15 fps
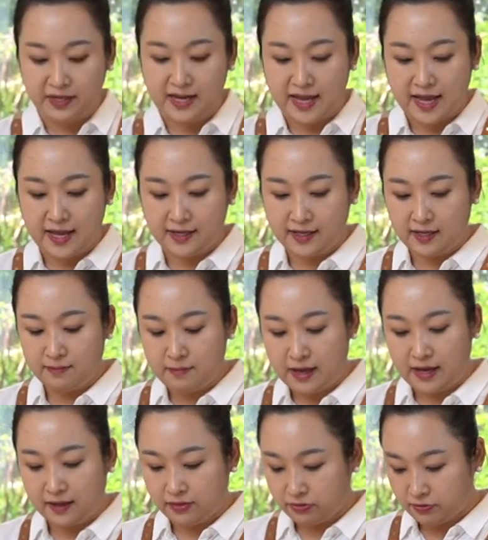gonna add in
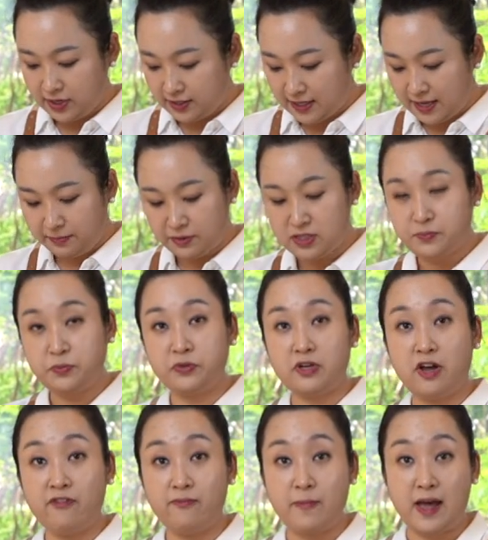my 3 tablespoons
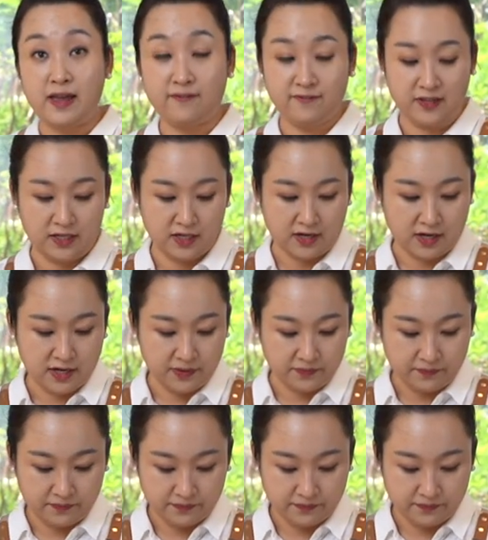of my vinegar.